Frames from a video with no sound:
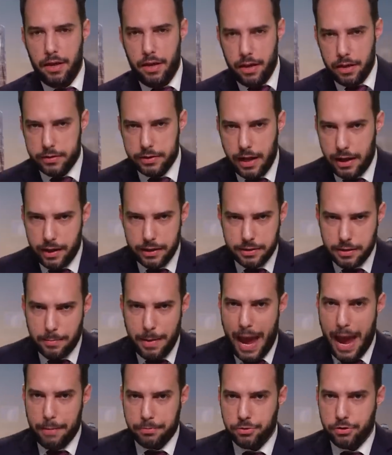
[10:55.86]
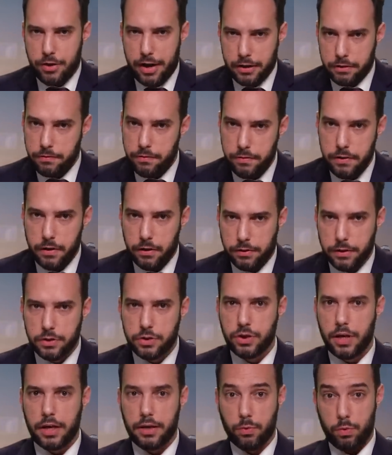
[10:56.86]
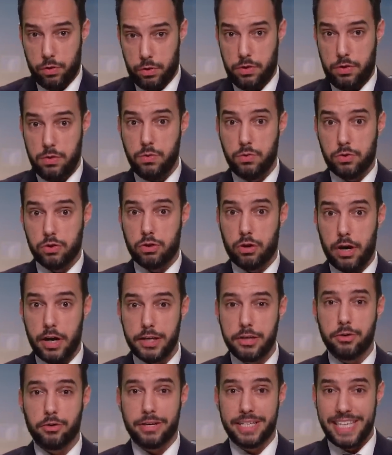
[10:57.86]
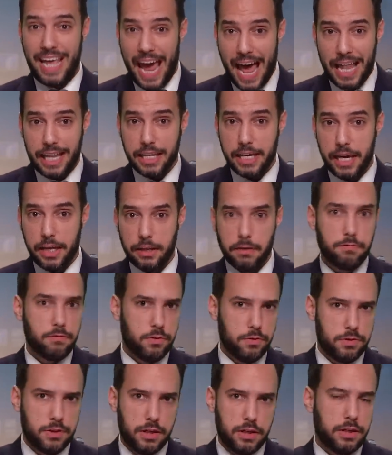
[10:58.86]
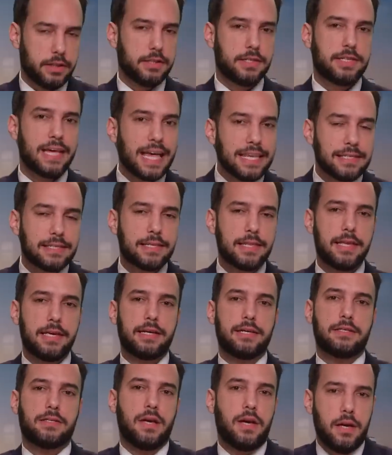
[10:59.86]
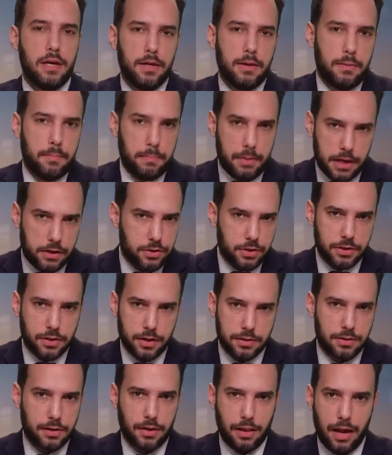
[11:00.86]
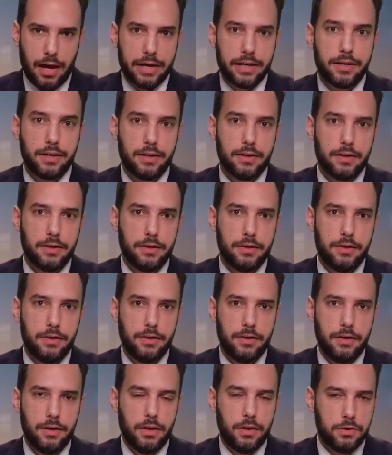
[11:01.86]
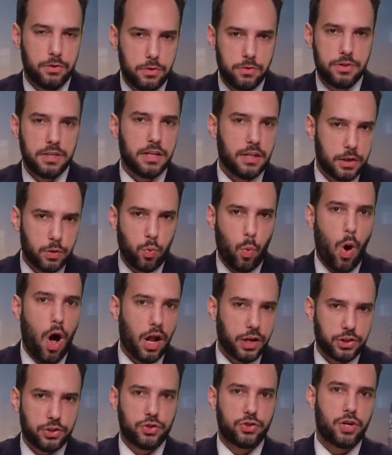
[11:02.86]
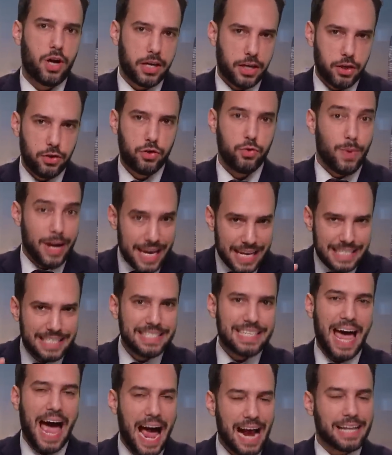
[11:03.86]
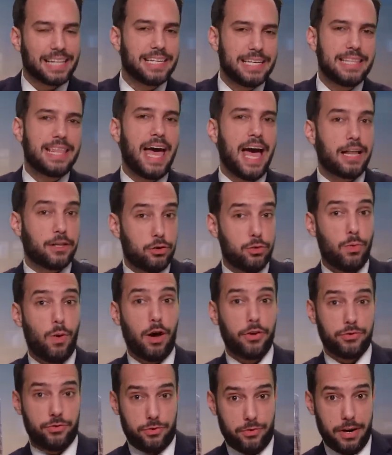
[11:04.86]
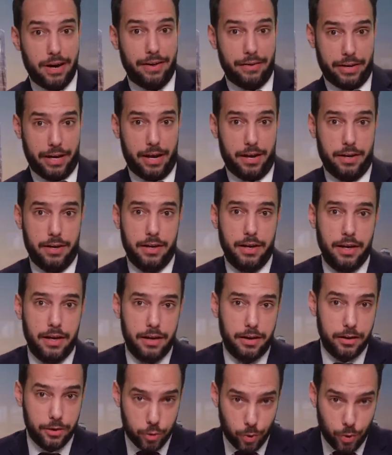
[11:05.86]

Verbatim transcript: Now, it's not like some abstract fear that China will use trade to retaliate if New Zealand says things Beijing doesn't like. New Zealand watched China do exactly that to Australia in